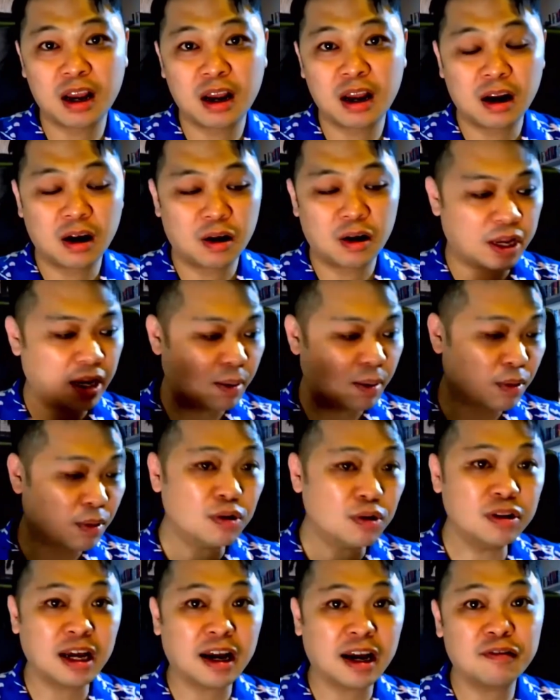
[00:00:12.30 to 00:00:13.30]
Okay, I'm going to
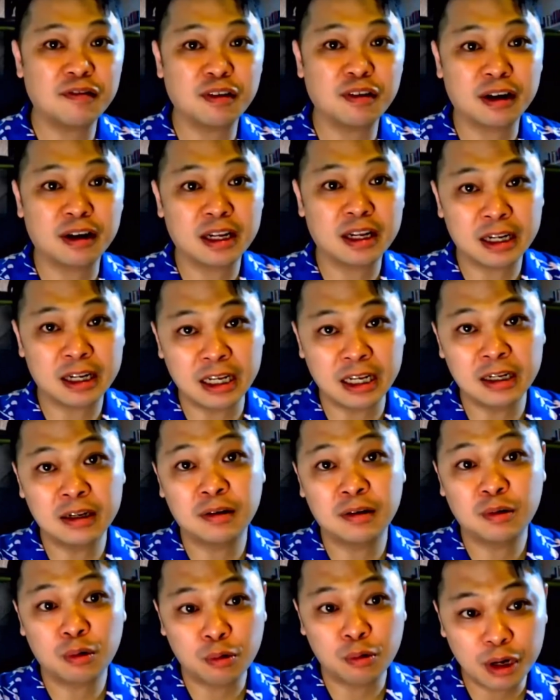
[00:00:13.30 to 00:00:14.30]
dive in
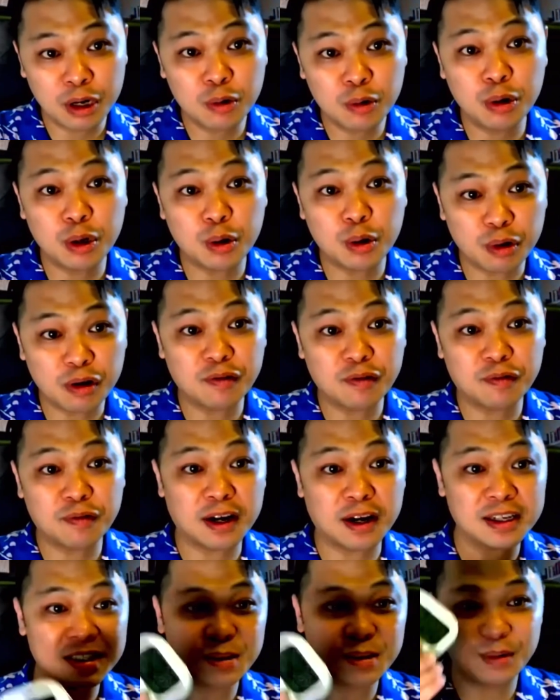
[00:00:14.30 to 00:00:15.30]
real quick, real
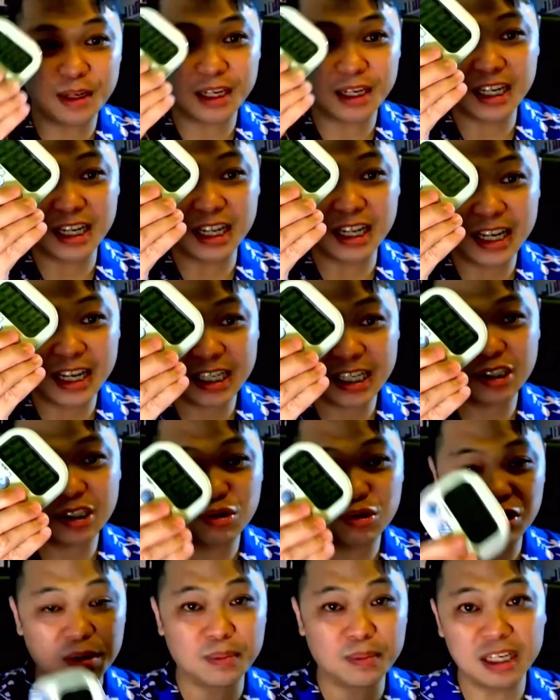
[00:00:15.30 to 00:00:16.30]
fast within the next 3
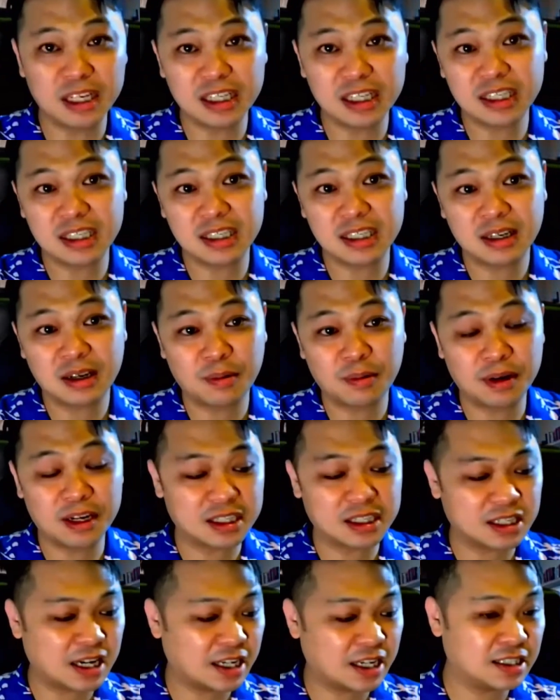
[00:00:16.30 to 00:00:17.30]
minutes when the
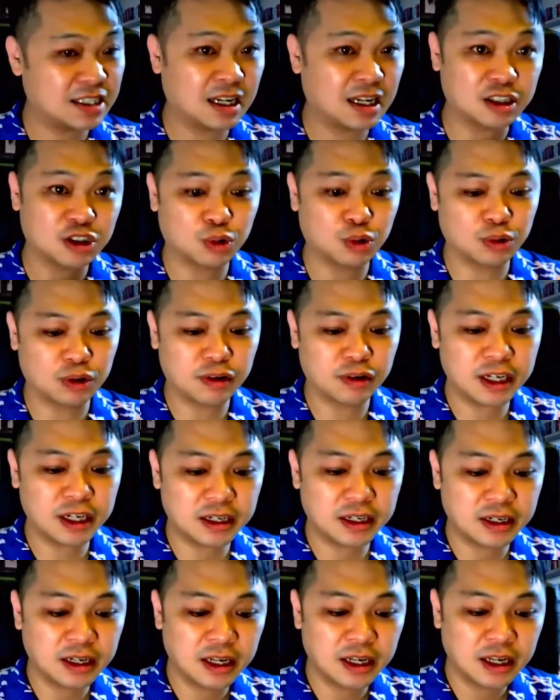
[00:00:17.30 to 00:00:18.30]
slides are shown, right?
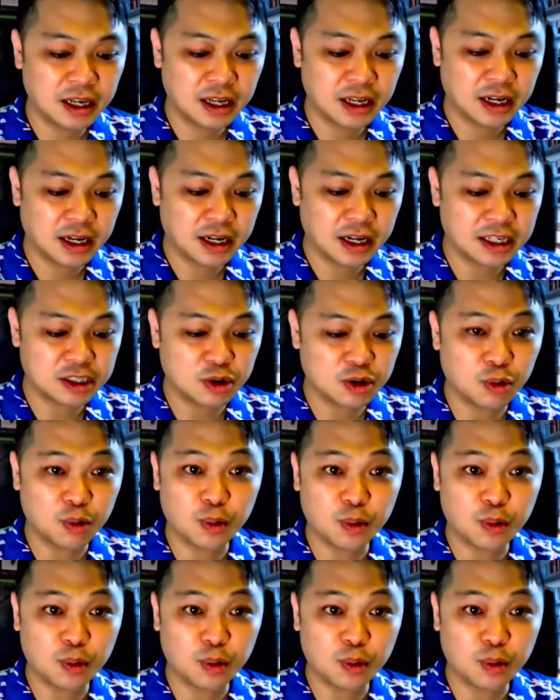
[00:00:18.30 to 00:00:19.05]
Let's go.